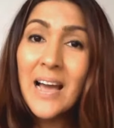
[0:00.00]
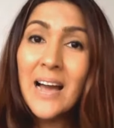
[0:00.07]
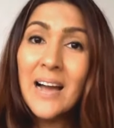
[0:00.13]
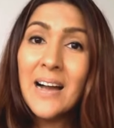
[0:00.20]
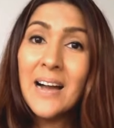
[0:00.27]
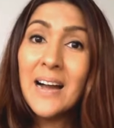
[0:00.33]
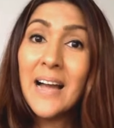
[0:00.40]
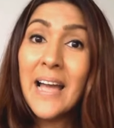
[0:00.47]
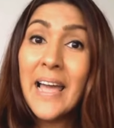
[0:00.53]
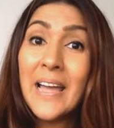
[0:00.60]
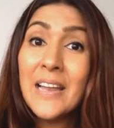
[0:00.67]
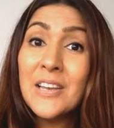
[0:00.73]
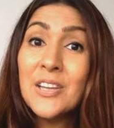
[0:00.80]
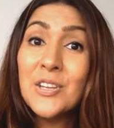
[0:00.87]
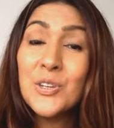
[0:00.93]

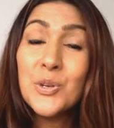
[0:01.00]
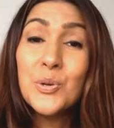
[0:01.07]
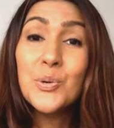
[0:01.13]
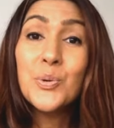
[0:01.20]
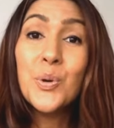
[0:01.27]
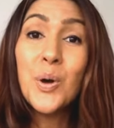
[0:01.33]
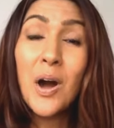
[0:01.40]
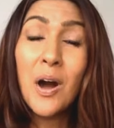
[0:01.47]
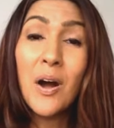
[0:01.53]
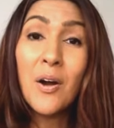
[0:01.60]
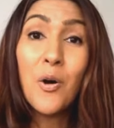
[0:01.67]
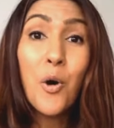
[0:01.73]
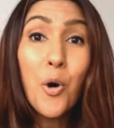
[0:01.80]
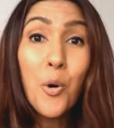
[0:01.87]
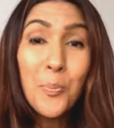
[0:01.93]
And you
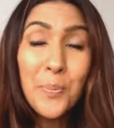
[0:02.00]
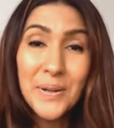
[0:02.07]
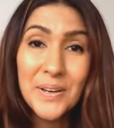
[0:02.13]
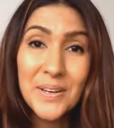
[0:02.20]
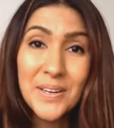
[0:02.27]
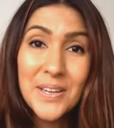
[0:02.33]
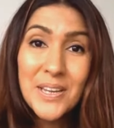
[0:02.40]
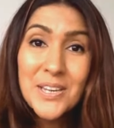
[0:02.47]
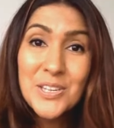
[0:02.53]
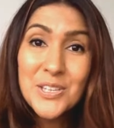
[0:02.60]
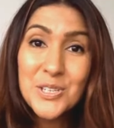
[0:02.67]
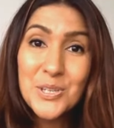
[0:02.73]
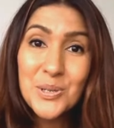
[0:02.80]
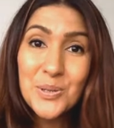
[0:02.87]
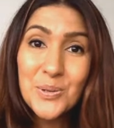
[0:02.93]
are open
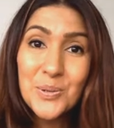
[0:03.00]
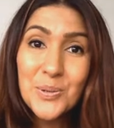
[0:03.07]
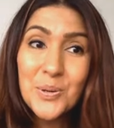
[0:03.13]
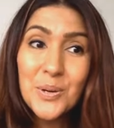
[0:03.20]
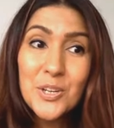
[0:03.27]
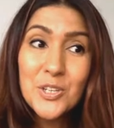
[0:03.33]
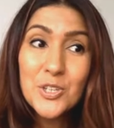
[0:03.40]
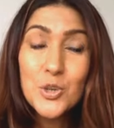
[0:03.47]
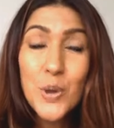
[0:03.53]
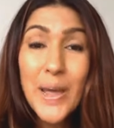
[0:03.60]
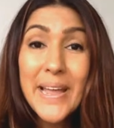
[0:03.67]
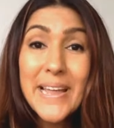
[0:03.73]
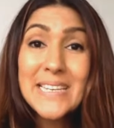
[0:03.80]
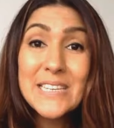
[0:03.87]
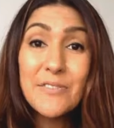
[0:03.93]
to
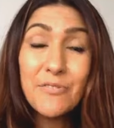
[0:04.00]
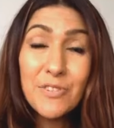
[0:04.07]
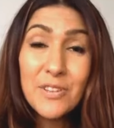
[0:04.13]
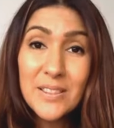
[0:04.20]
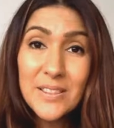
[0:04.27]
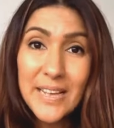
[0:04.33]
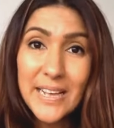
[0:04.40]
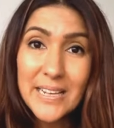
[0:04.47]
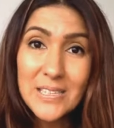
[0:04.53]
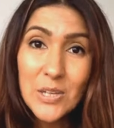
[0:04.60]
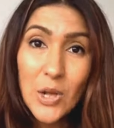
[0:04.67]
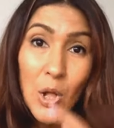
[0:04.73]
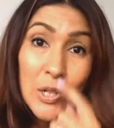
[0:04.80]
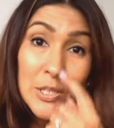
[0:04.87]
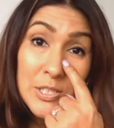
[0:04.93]
trying different things,
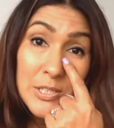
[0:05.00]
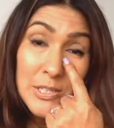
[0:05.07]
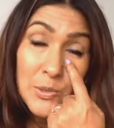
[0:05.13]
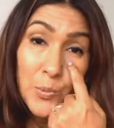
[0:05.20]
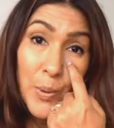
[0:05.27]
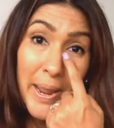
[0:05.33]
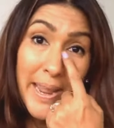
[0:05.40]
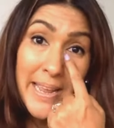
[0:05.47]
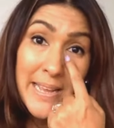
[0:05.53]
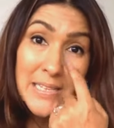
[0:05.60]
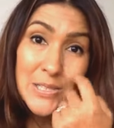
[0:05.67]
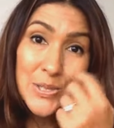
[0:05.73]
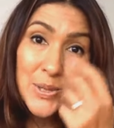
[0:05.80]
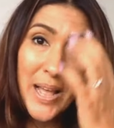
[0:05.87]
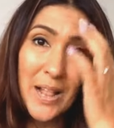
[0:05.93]
alternate
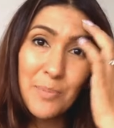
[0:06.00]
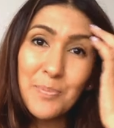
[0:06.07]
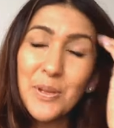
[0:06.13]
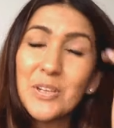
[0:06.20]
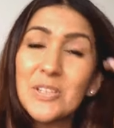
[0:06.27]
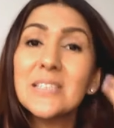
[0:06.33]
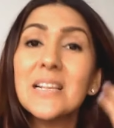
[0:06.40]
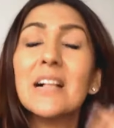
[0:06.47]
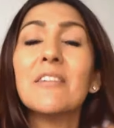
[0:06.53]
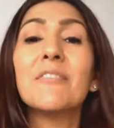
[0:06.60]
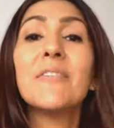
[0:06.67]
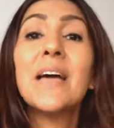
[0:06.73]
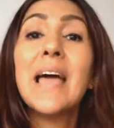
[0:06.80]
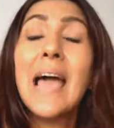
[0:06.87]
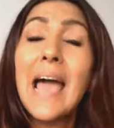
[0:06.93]
ways to help yourself.
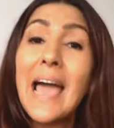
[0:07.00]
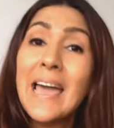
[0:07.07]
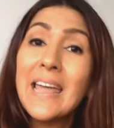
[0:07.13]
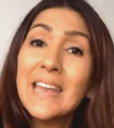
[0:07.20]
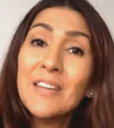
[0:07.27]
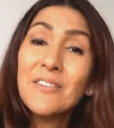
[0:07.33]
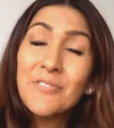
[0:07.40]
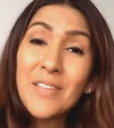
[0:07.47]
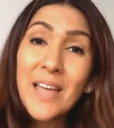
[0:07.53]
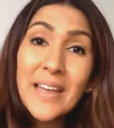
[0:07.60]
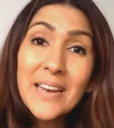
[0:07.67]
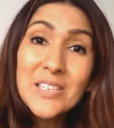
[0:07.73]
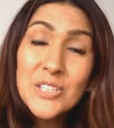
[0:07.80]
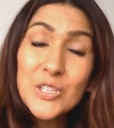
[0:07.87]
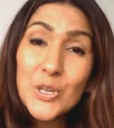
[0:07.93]
And if that
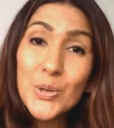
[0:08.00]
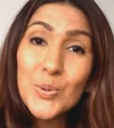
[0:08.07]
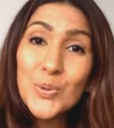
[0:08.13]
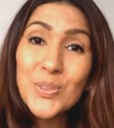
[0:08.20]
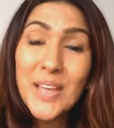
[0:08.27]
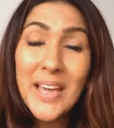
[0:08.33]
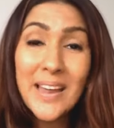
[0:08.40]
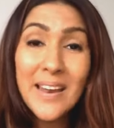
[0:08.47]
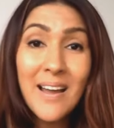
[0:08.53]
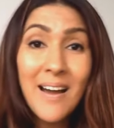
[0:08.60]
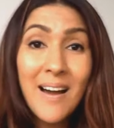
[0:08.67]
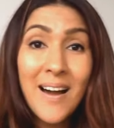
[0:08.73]
is you, then